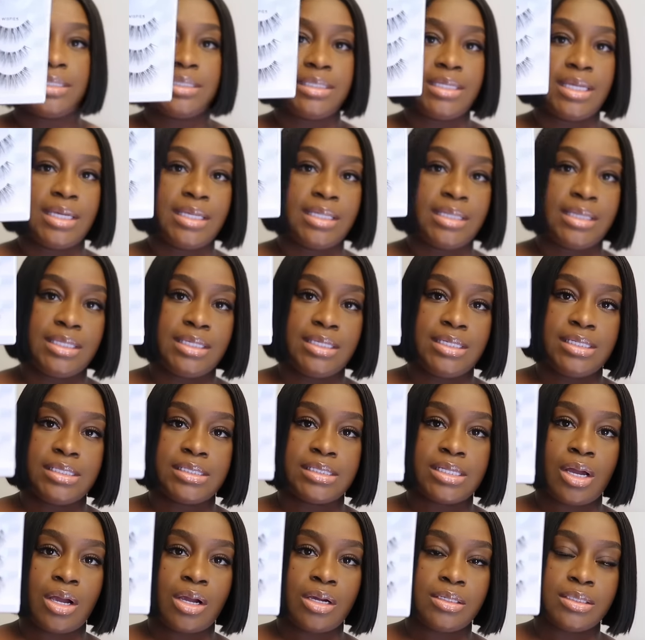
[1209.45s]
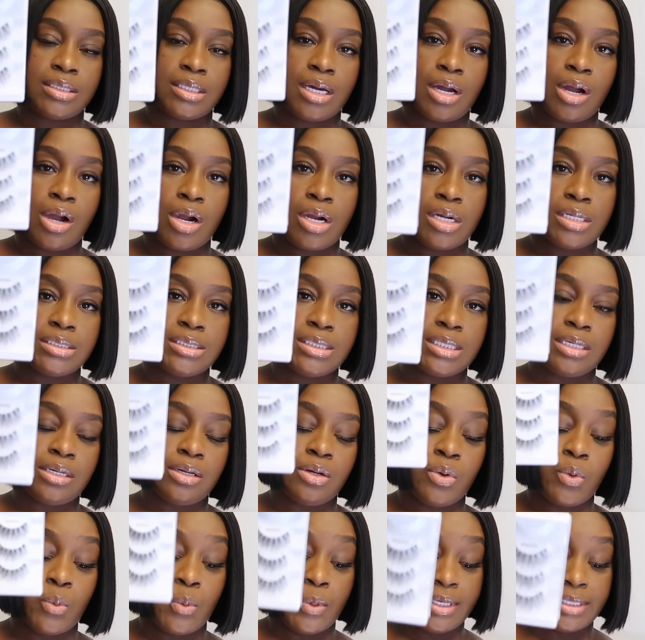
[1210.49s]
the day these are the
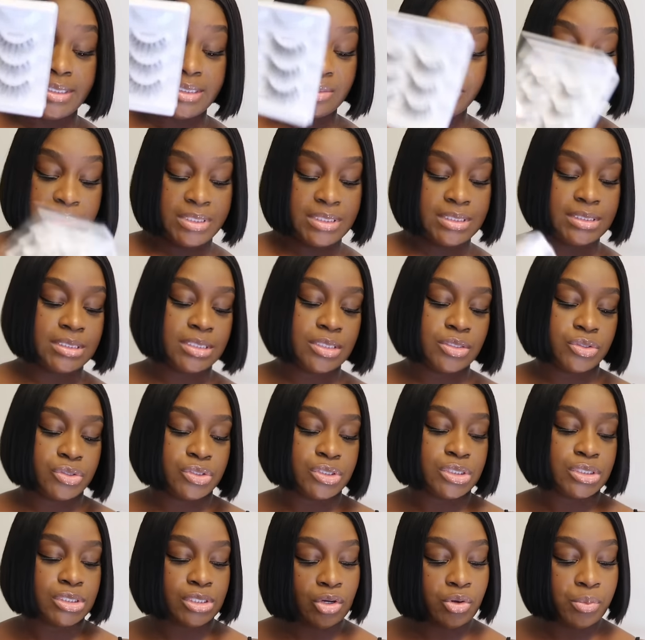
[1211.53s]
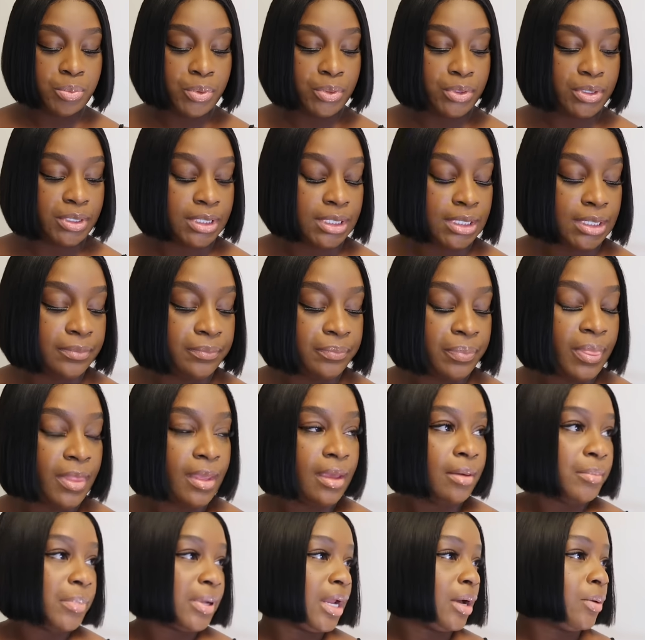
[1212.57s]
ardell wispies they're so pretty
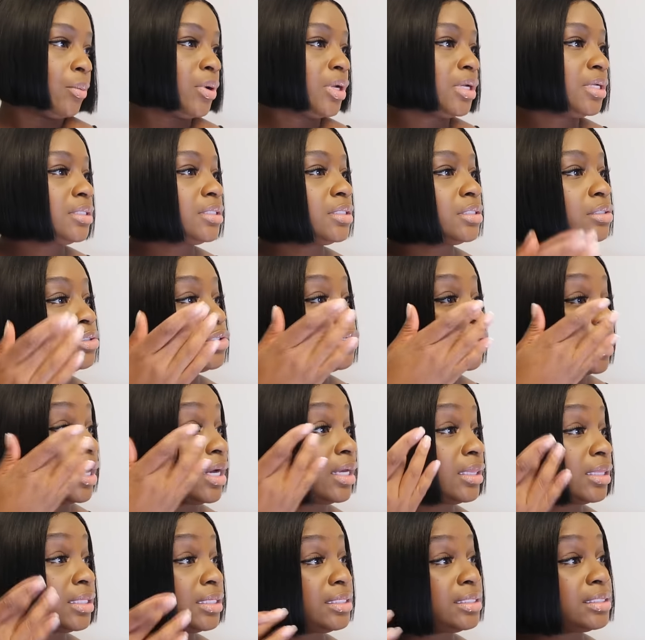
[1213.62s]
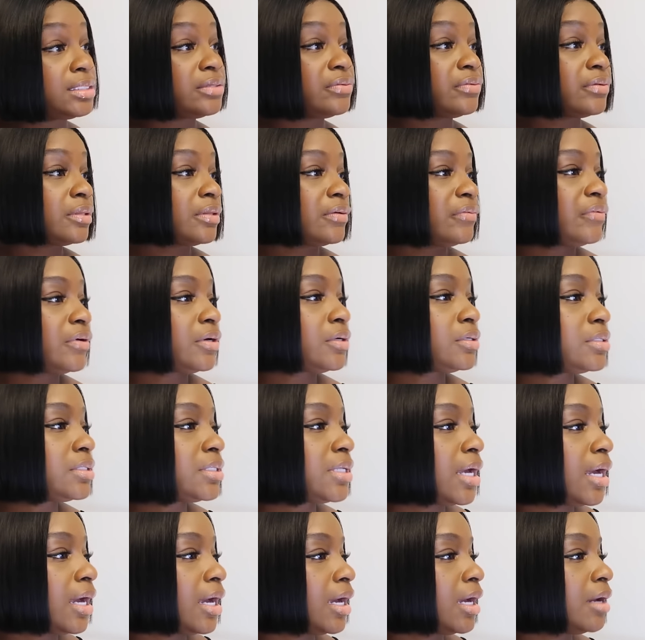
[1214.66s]
but i wanted to try these for the first
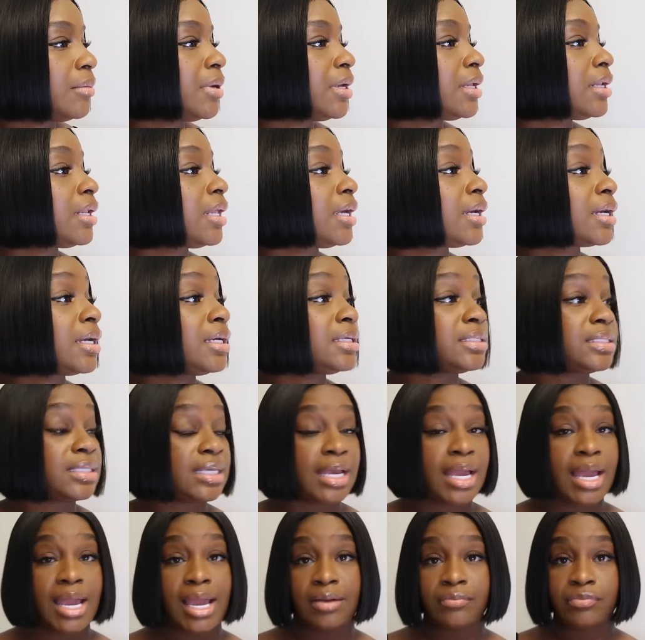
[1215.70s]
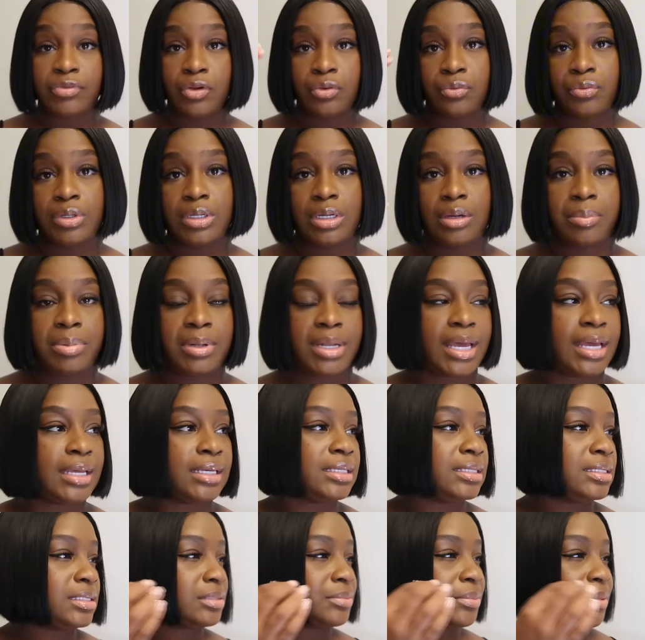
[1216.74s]
time and like i said i have to
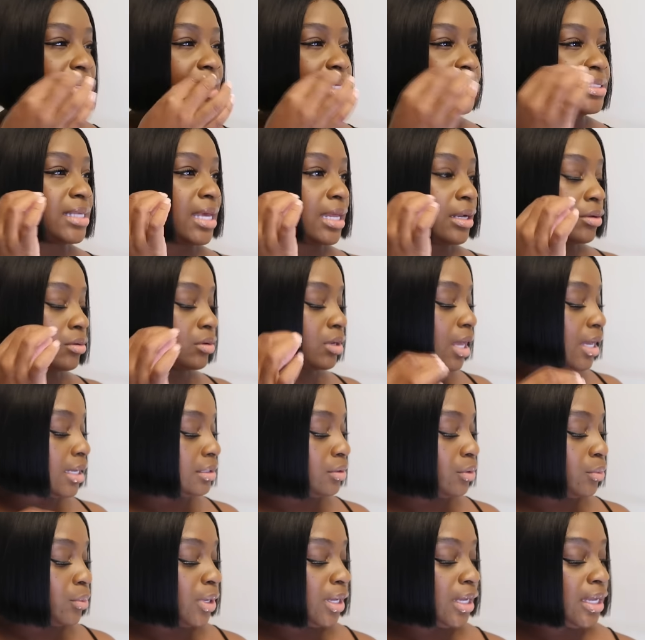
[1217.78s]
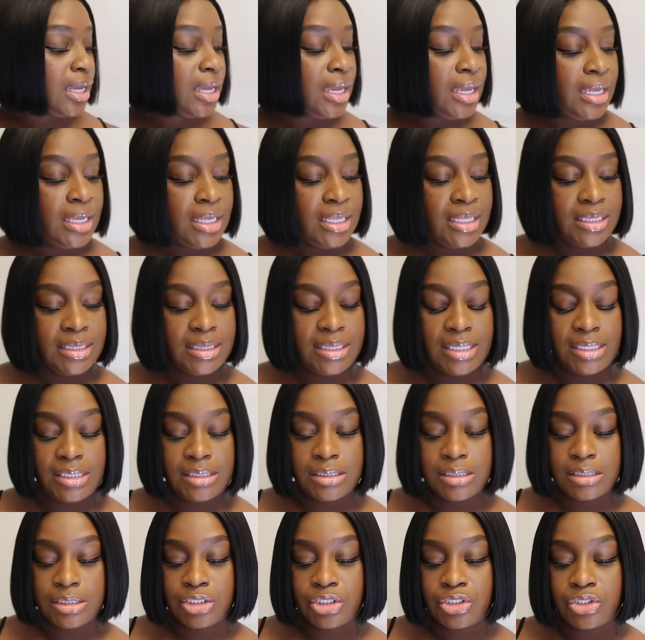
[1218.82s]
reapply these because i don't like the way
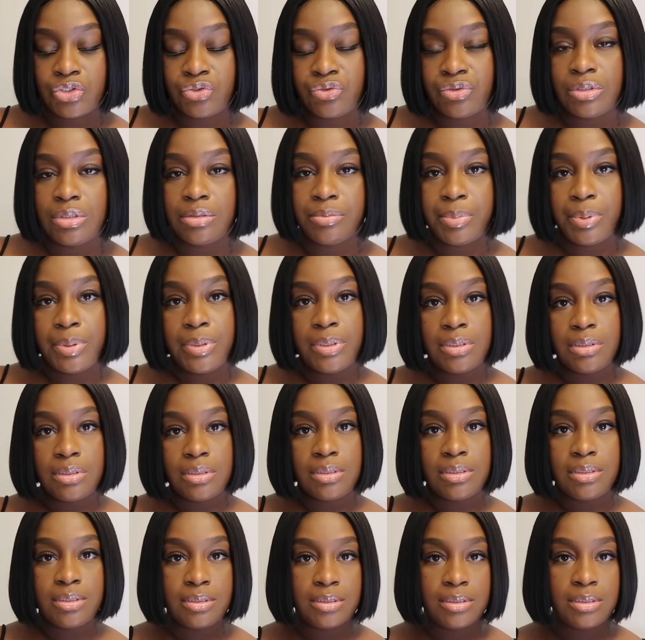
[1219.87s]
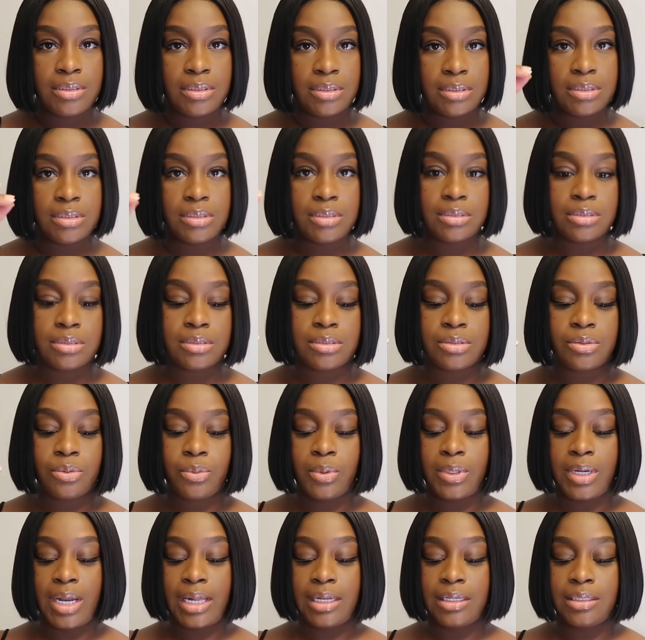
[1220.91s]
that the strip looks
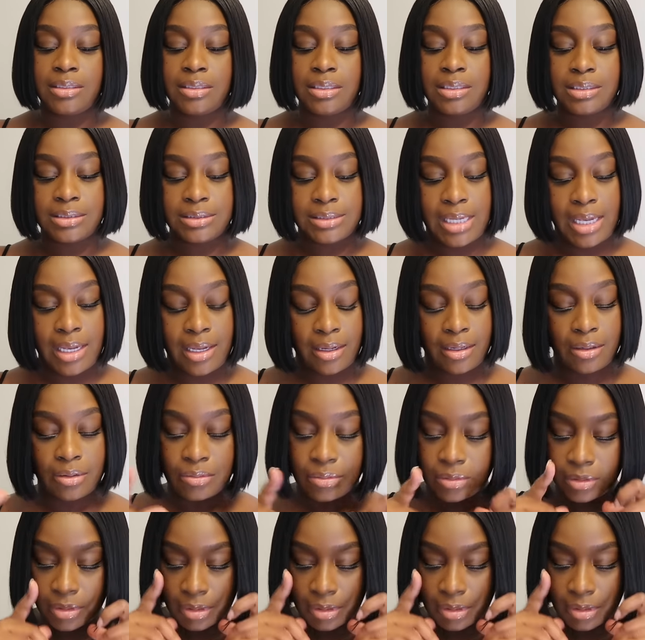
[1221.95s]
when i look down